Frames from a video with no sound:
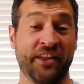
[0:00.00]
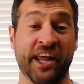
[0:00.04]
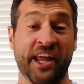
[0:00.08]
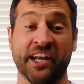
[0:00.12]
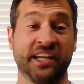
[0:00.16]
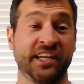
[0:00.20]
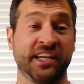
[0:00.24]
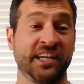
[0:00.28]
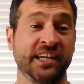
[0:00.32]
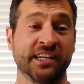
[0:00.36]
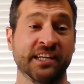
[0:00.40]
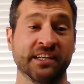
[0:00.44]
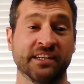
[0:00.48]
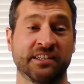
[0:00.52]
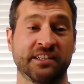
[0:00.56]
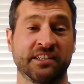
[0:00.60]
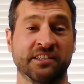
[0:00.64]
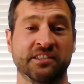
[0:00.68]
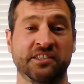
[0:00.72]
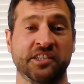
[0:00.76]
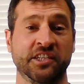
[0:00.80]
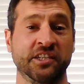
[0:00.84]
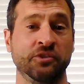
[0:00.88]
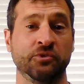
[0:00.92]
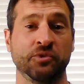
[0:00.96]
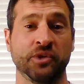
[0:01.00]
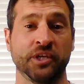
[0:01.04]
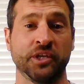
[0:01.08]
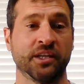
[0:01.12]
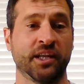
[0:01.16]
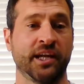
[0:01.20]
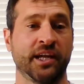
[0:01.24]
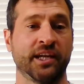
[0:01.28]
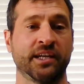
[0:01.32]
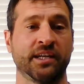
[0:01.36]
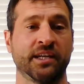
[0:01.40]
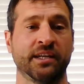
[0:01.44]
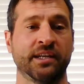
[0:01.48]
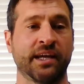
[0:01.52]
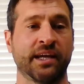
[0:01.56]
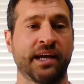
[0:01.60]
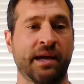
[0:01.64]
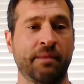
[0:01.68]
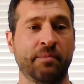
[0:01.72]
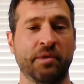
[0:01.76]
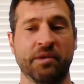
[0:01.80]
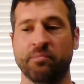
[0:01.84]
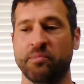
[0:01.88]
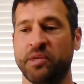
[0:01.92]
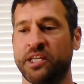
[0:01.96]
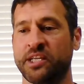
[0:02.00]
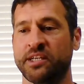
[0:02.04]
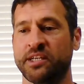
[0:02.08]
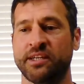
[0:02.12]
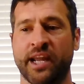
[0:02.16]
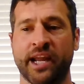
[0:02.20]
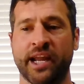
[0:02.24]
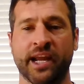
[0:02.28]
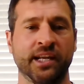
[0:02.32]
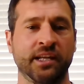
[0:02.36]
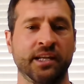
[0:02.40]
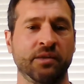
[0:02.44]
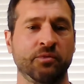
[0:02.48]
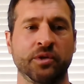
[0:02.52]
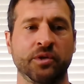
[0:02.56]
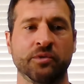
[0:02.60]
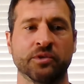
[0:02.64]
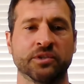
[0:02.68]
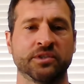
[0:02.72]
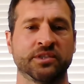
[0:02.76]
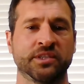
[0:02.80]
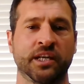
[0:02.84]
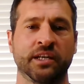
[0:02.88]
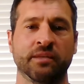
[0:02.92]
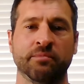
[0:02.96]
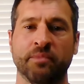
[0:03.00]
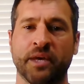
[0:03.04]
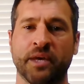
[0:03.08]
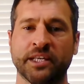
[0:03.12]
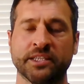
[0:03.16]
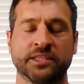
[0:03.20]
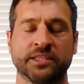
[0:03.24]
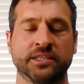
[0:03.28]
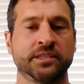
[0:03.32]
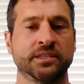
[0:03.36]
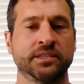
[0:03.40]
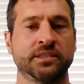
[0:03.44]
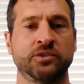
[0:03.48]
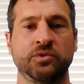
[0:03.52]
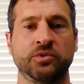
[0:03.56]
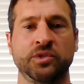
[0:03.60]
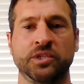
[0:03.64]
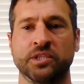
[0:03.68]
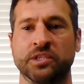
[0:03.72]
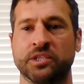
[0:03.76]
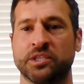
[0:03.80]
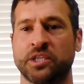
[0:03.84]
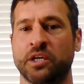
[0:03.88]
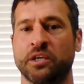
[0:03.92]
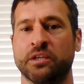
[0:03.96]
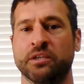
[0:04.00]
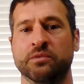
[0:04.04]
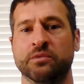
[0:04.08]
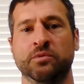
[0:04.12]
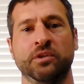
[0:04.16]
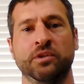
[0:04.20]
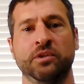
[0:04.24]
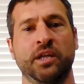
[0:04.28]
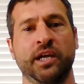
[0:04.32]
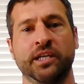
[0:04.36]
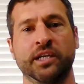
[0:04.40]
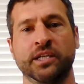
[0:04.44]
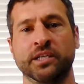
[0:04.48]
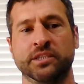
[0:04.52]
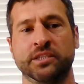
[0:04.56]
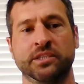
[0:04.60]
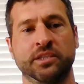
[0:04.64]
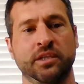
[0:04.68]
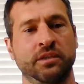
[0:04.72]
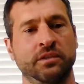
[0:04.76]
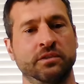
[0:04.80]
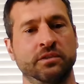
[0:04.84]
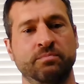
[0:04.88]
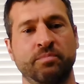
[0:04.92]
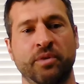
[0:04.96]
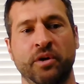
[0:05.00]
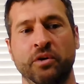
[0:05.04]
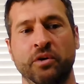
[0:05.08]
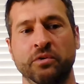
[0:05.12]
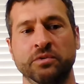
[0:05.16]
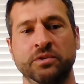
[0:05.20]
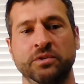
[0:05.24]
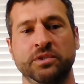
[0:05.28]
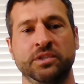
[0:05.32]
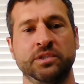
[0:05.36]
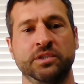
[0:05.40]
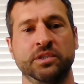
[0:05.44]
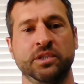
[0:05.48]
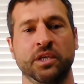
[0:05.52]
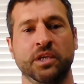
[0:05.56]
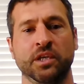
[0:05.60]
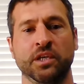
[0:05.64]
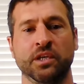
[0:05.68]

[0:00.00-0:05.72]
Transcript: And then again, continuing like, and I mean, me and Danny, we were sending messages to each other. We're liking each other's posts.